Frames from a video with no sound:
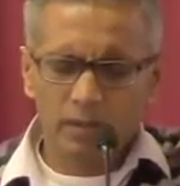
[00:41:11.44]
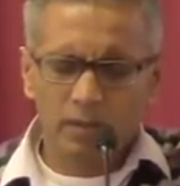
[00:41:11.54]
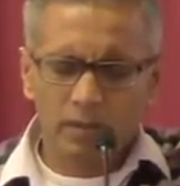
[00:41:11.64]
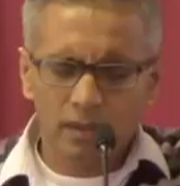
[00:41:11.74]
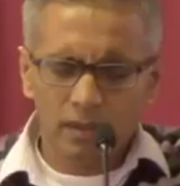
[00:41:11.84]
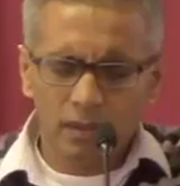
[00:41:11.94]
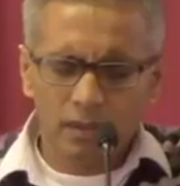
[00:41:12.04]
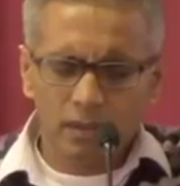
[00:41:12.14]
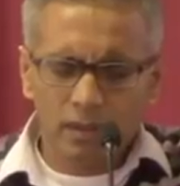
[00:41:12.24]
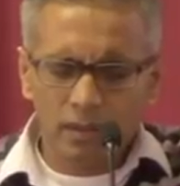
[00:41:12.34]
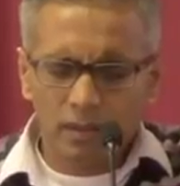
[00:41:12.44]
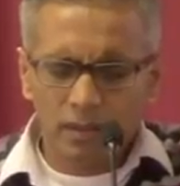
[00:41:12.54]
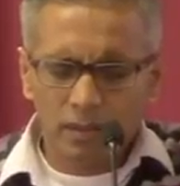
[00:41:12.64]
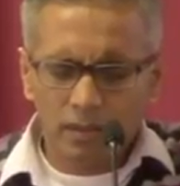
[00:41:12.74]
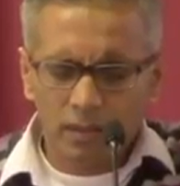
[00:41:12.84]

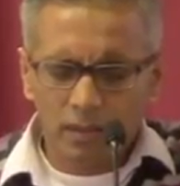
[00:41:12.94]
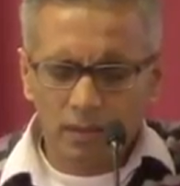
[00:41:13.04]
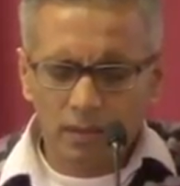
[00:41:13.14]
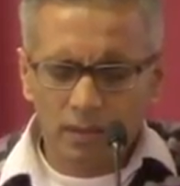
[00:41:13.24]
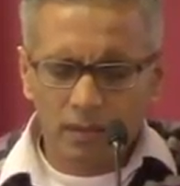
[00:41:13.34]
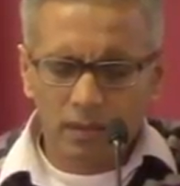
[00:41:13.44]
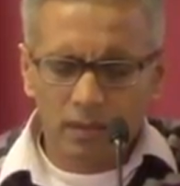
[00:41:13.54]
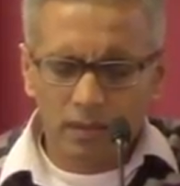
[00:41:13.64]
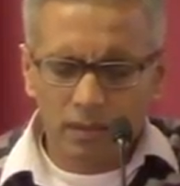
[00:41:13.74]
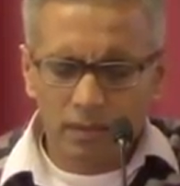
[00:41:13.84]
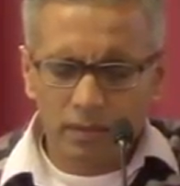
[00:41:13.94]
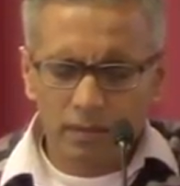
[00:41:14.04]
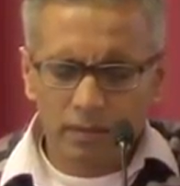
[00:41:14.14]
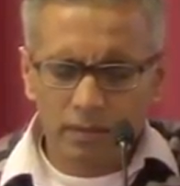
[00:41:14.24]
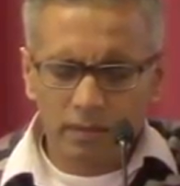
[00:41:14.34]

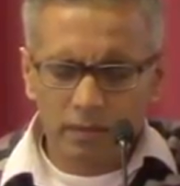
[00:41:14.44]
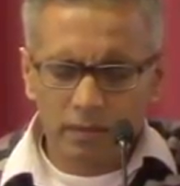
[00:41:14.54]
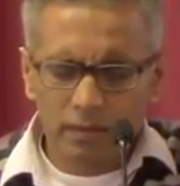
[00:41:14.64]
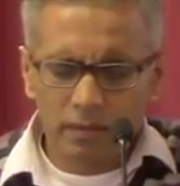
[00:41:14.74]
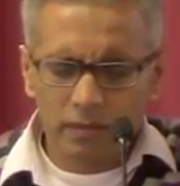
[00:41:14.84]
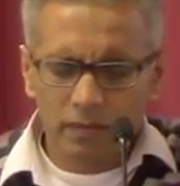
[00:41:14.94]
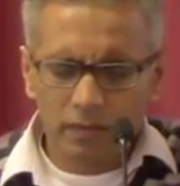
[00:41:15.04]
Nothing is said.